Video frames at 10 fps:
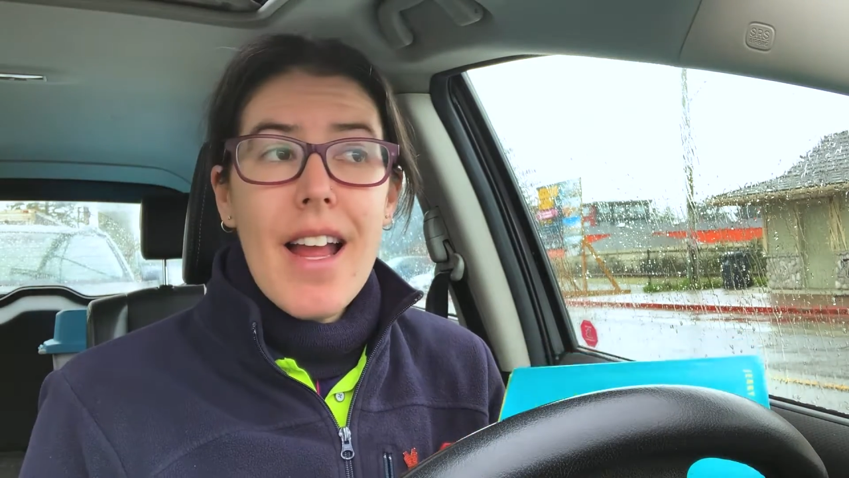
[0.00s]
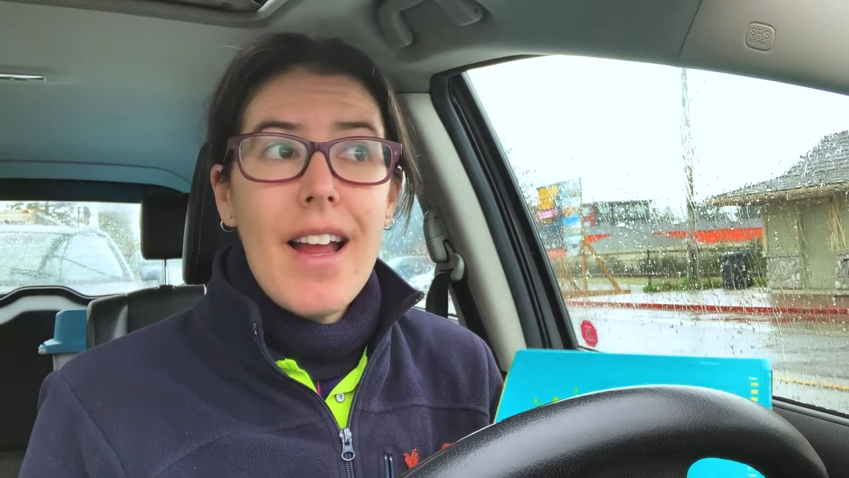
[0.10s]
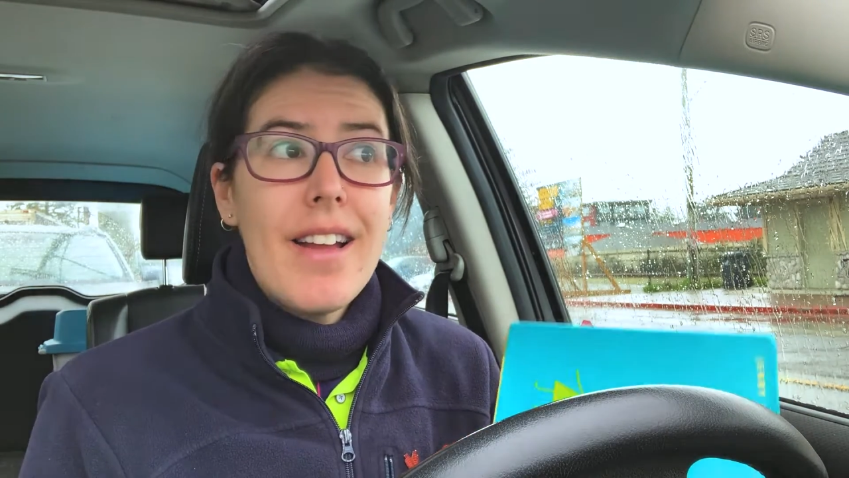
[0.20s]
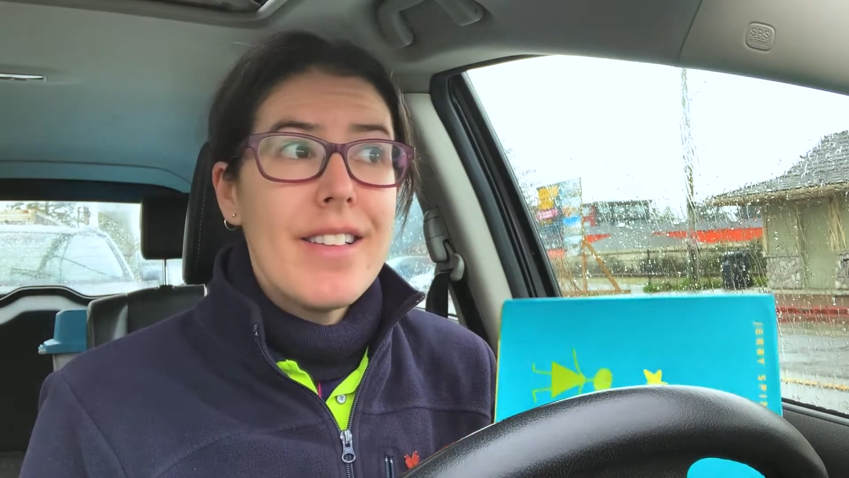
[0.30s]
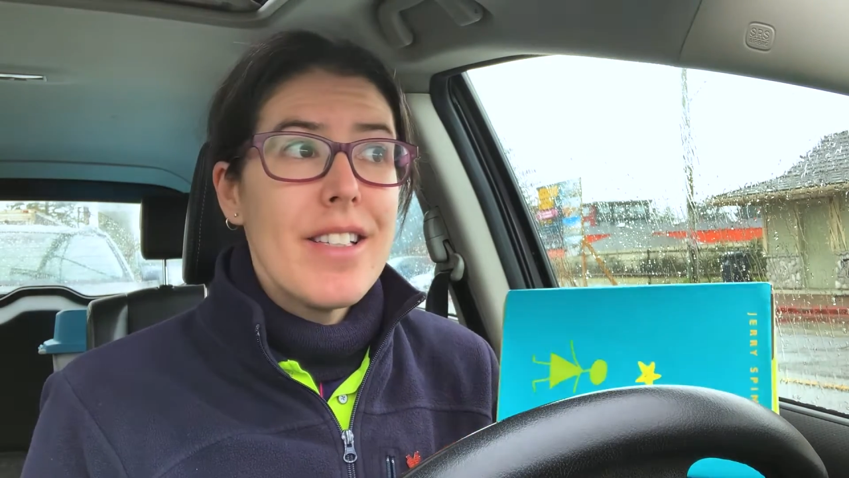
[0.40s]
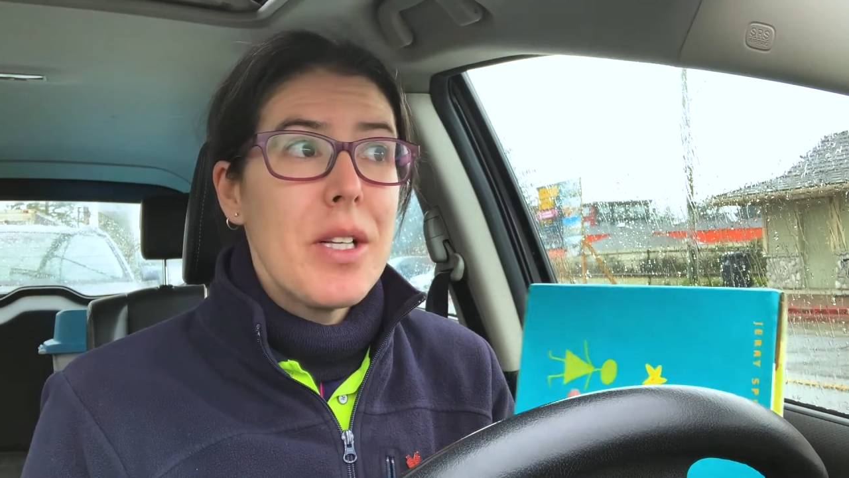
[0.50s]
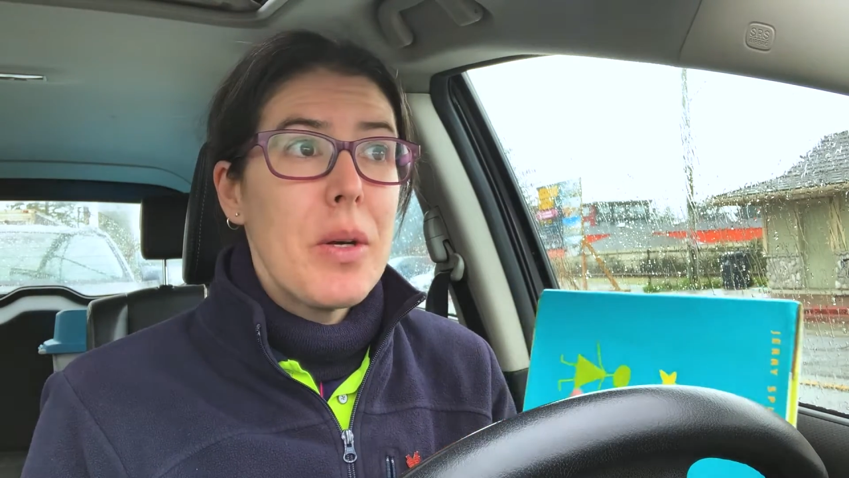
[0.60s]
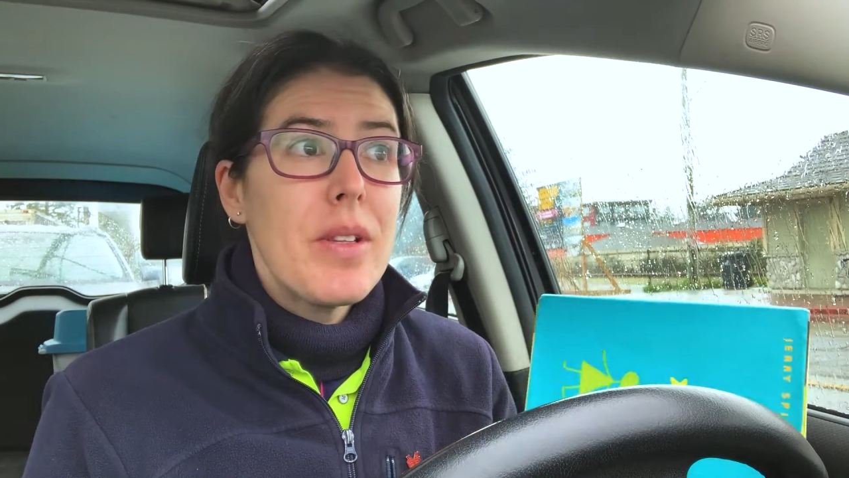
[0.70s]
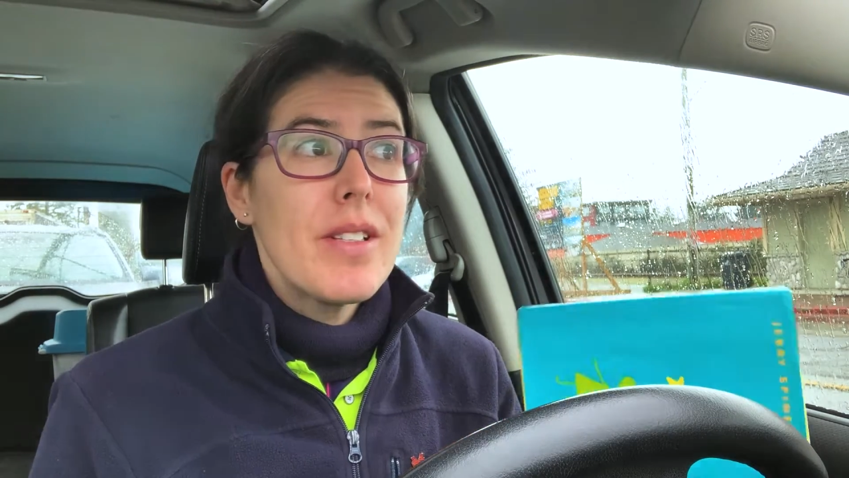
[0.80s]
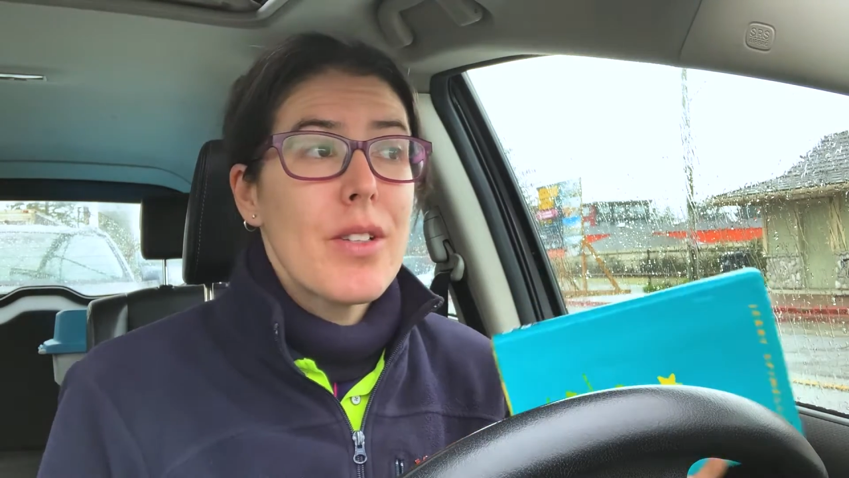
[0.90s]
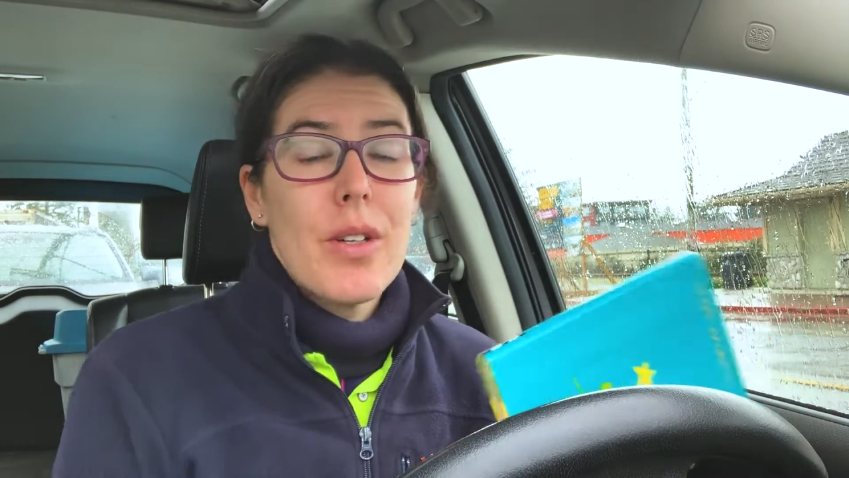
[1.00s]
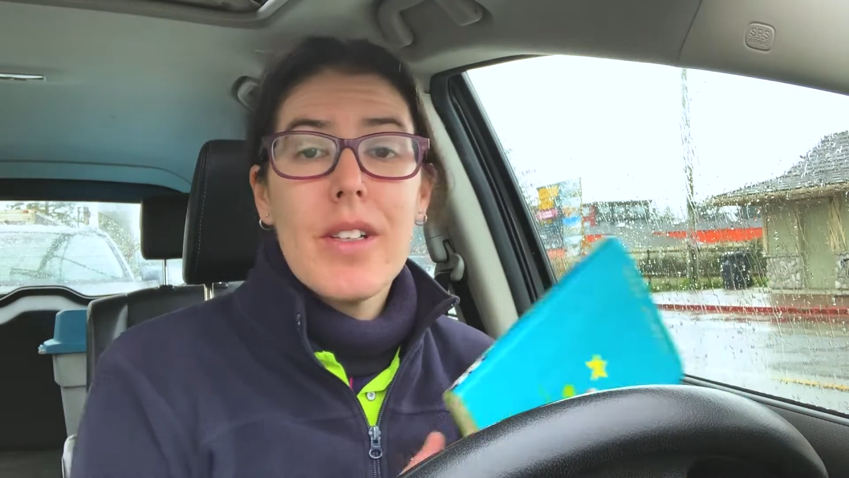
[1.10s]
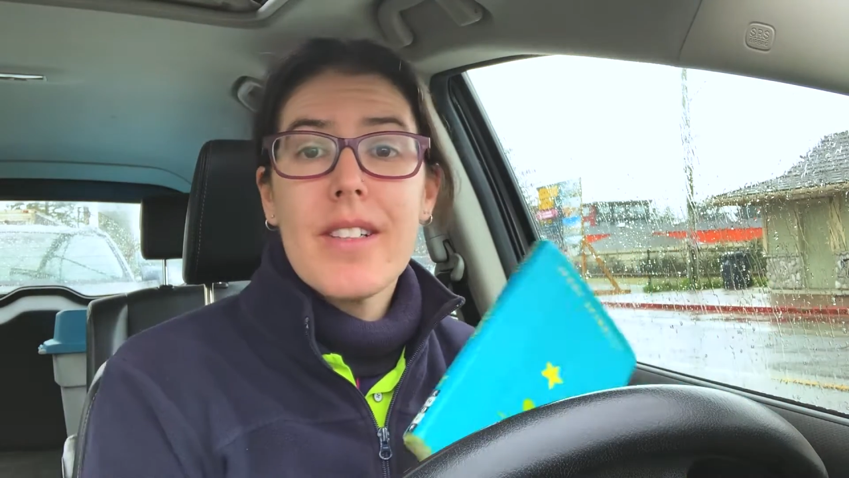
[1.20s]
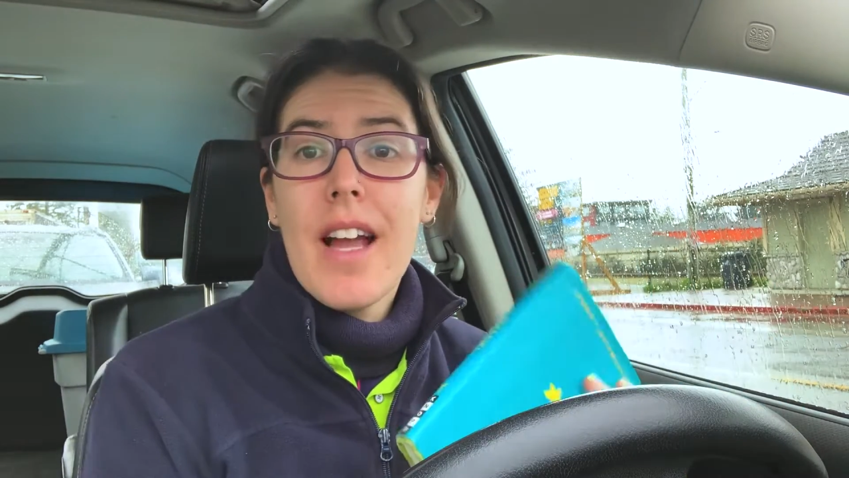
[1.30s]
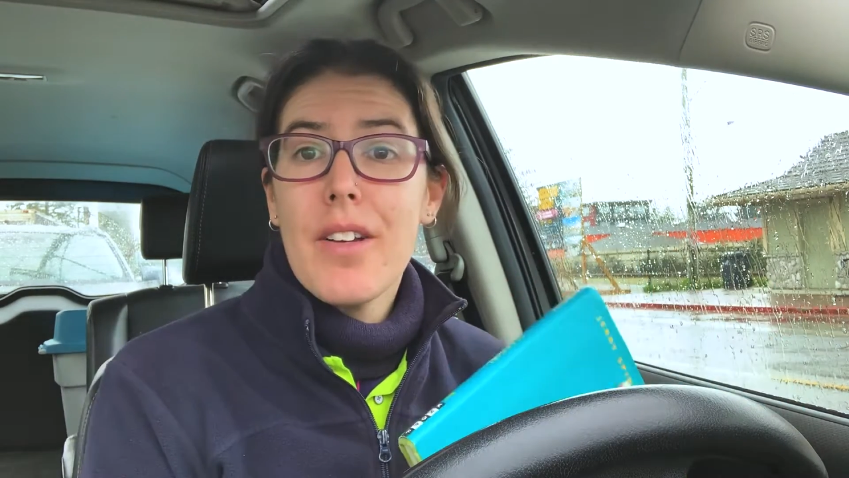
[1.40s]
and you know, this girl
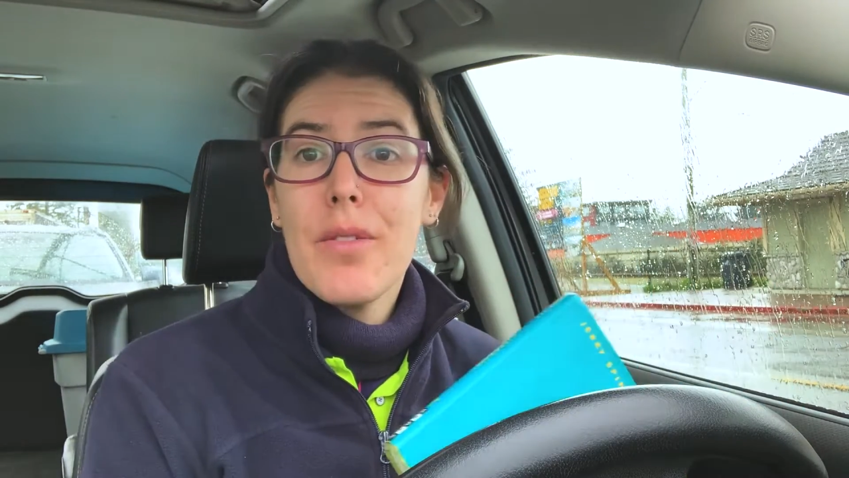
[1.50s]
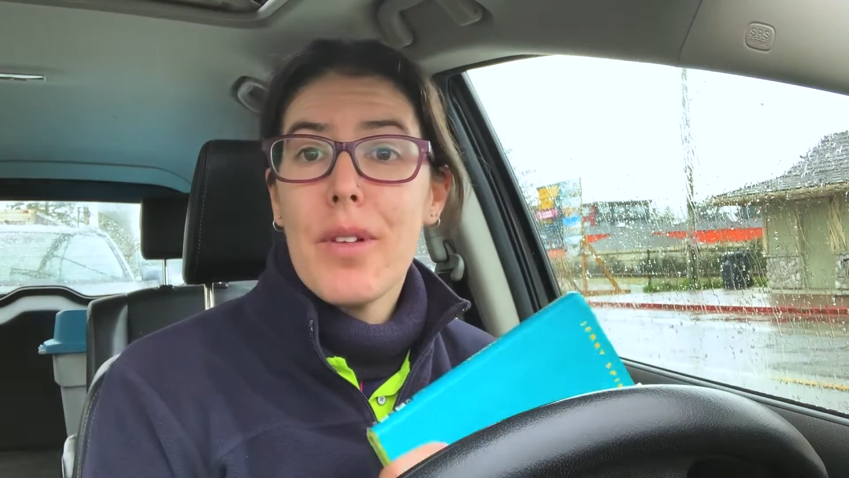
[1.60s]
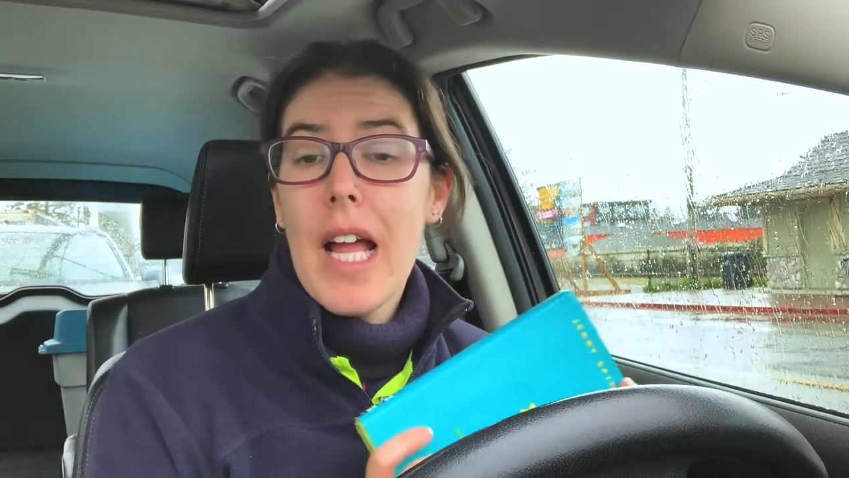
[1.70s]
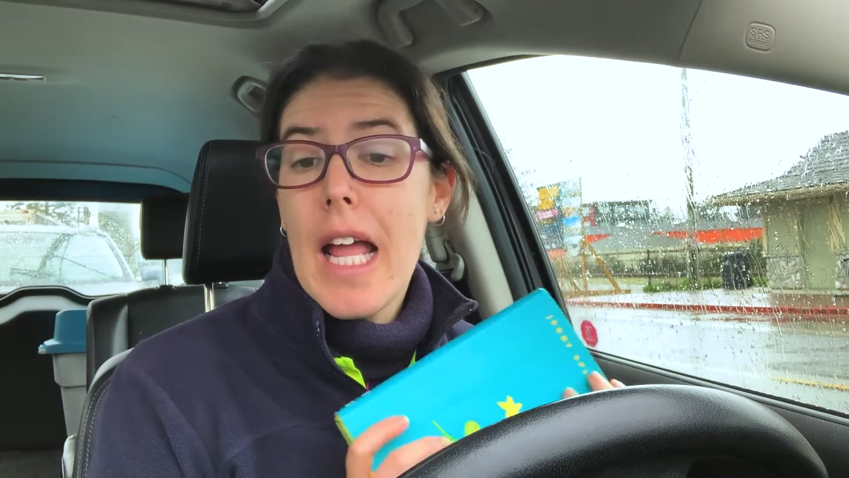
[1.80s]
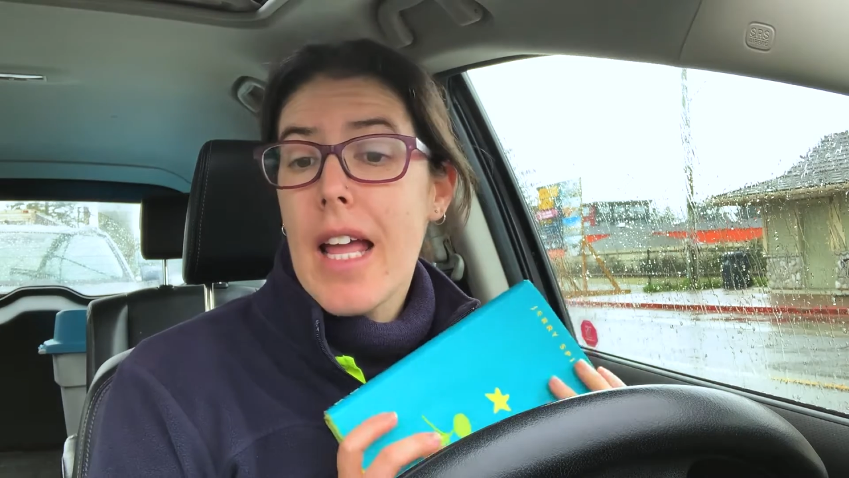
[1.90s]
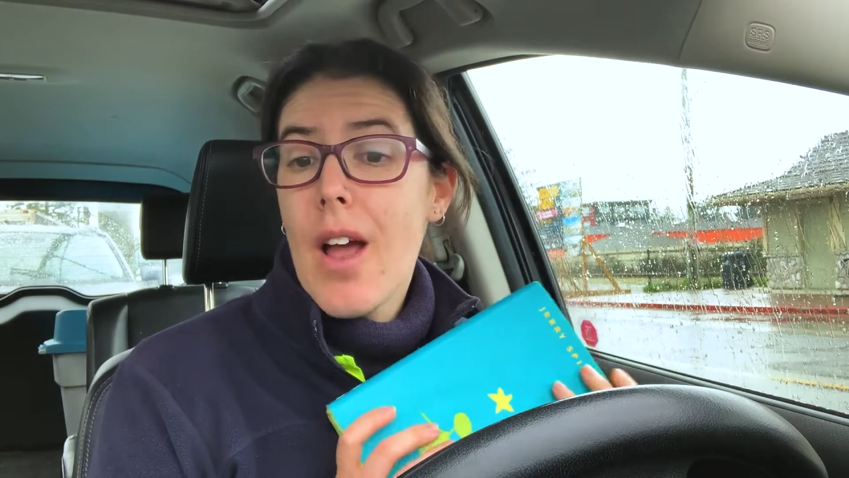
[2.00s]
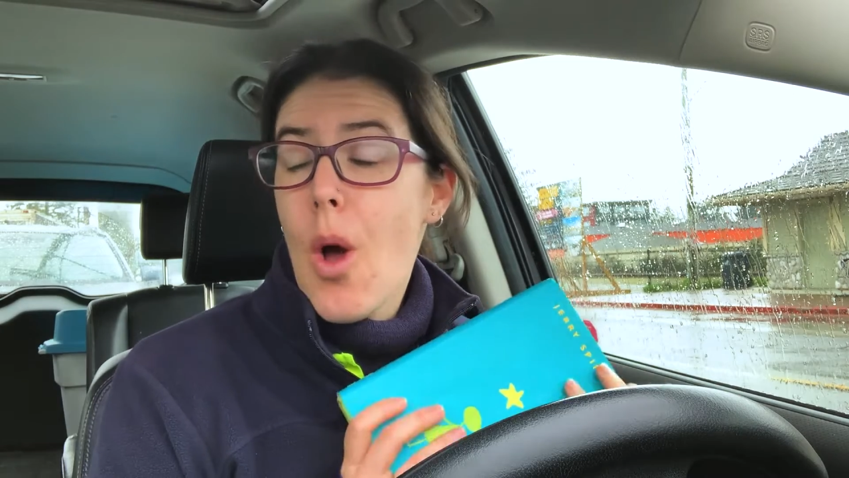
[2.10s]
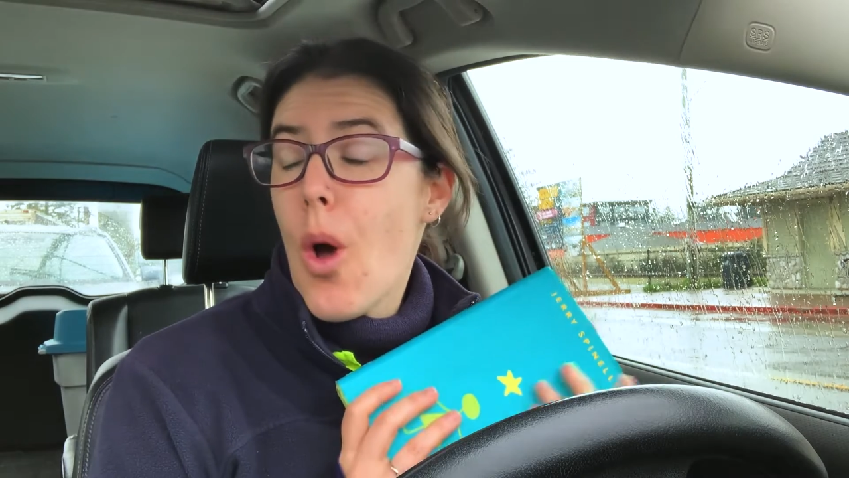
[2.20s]
is kind of like